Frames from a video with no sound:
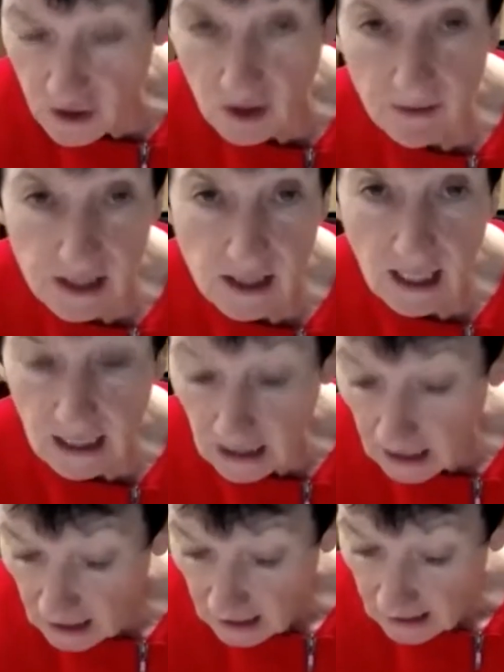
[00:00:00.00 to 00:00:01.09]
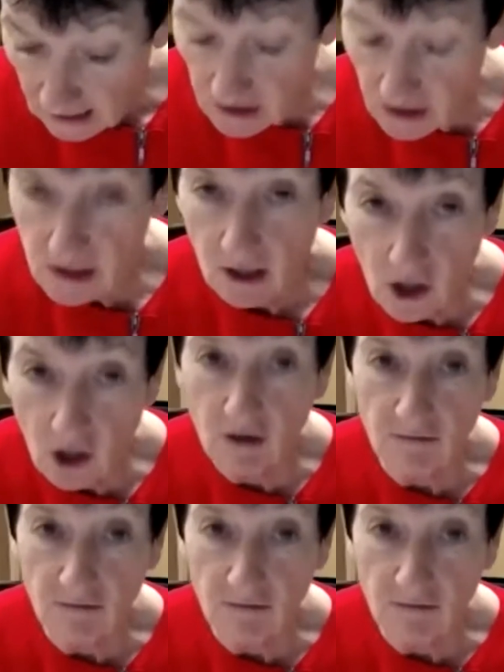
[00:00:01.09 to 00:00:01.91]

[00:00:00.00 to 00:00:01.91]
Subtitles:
So we're saying, let's not